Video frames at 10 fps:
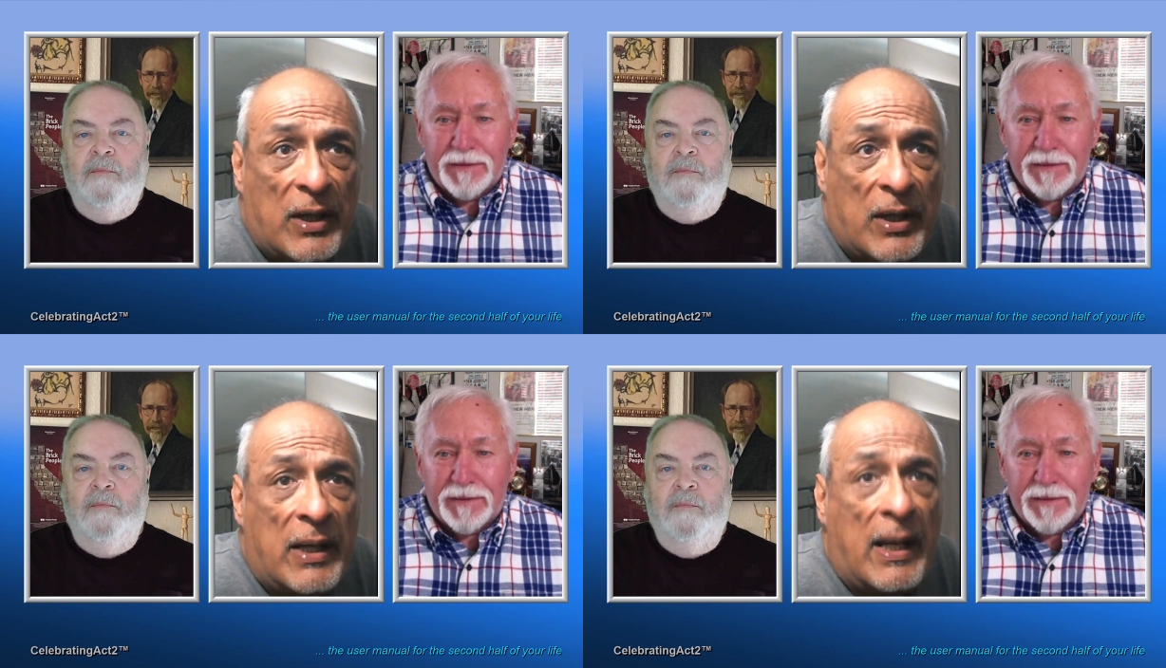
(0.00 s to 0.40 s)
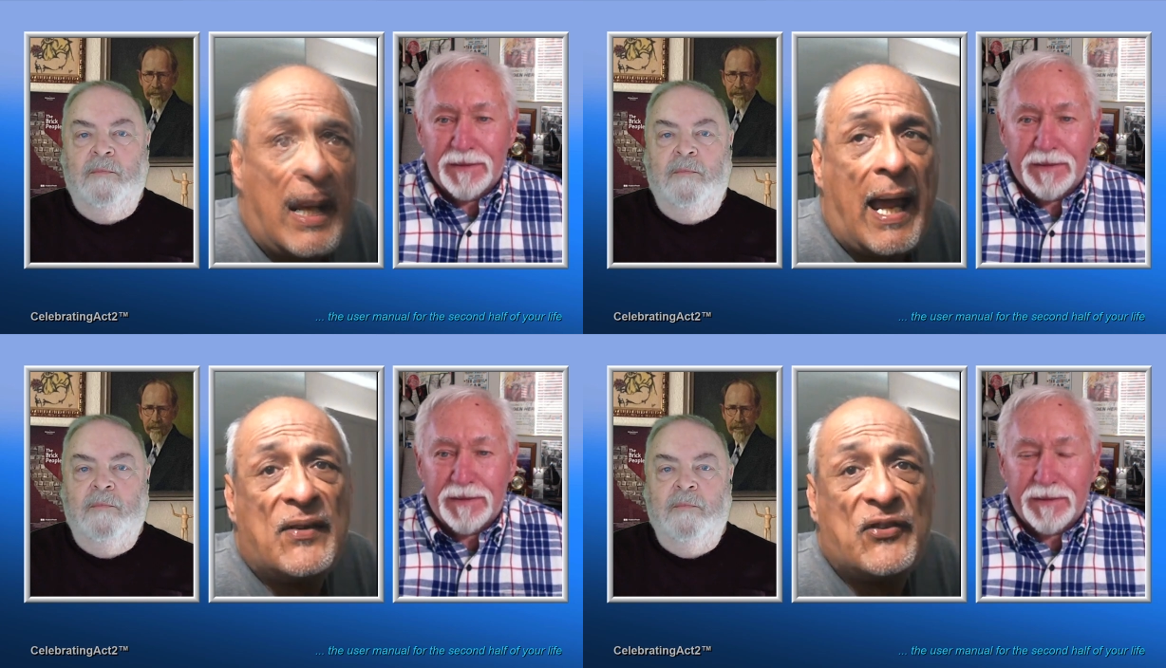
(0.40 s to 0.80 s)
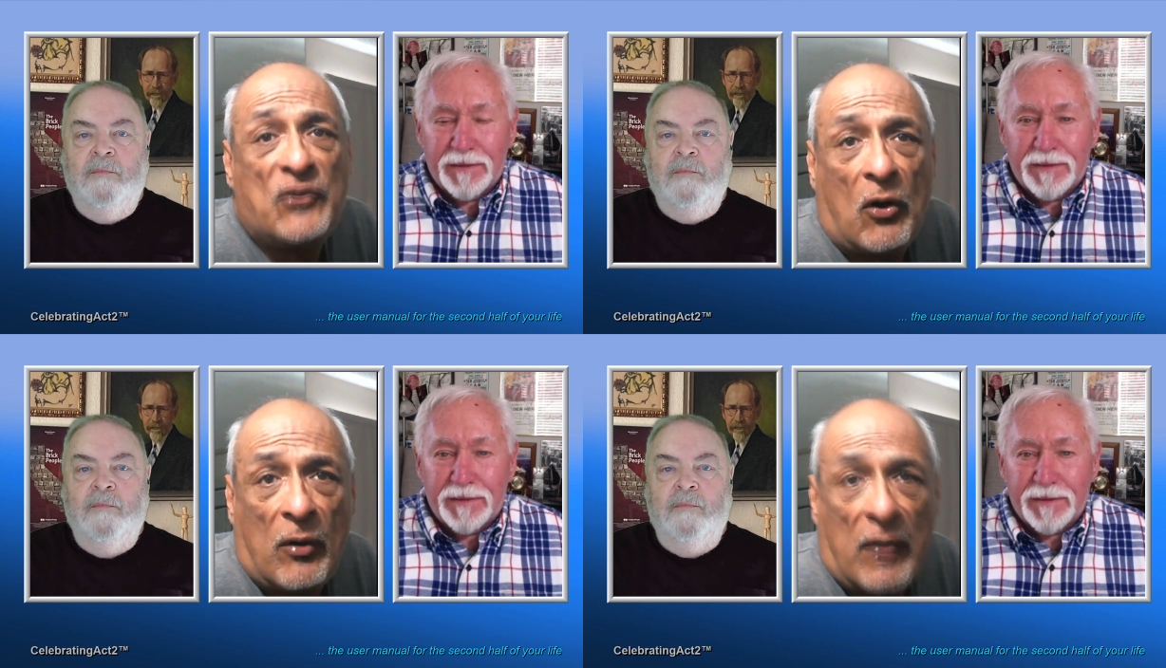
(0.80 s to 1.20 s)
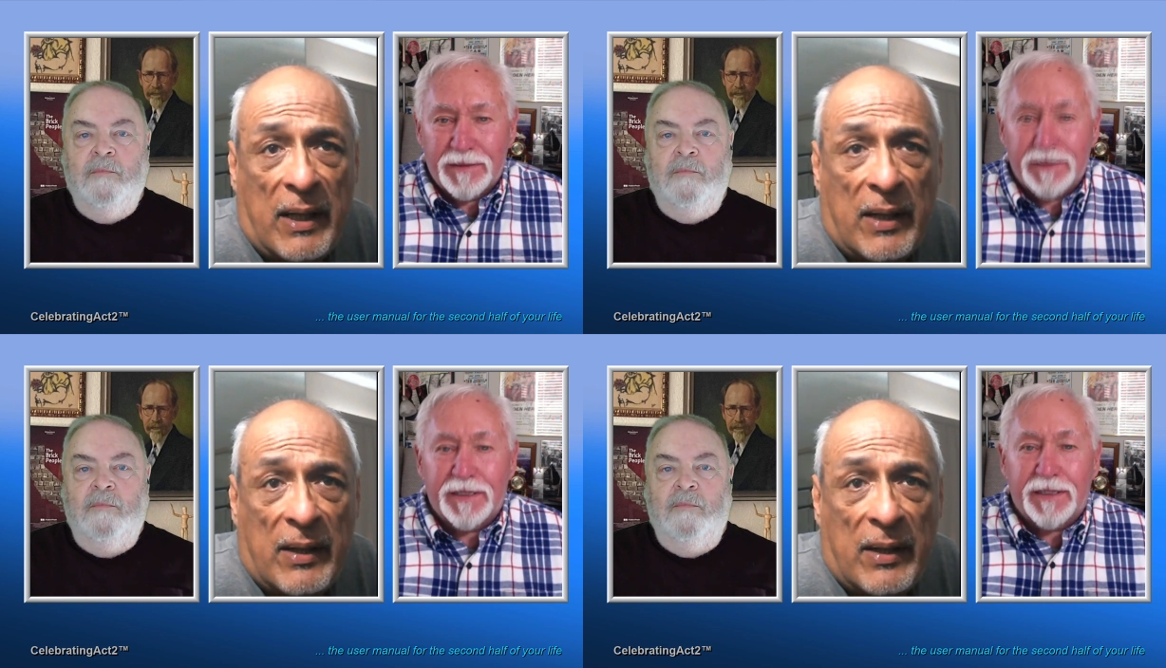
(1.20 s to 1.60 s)
Speaker 1: and
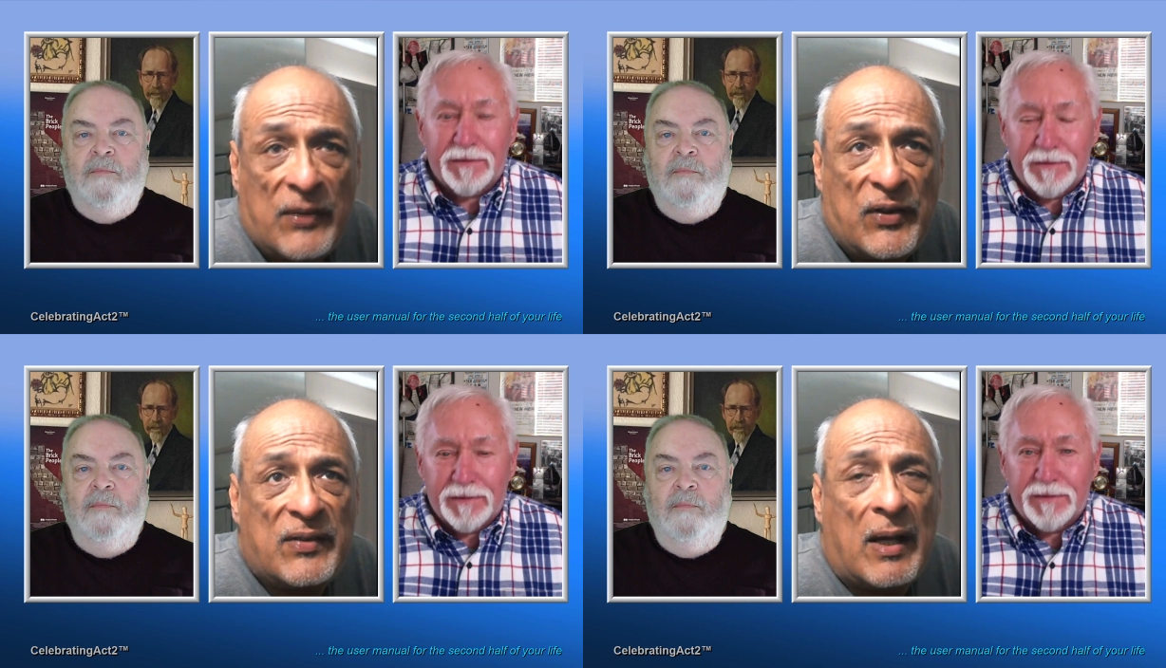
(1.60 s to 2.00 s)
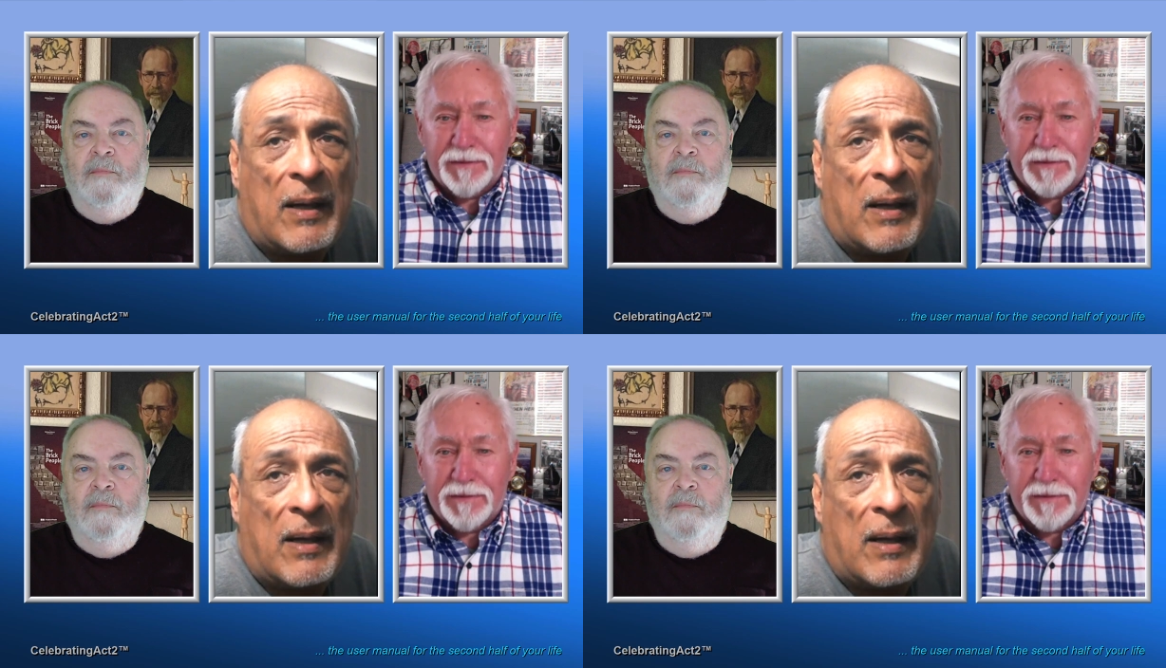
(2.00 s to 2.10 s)
historians. He's uh,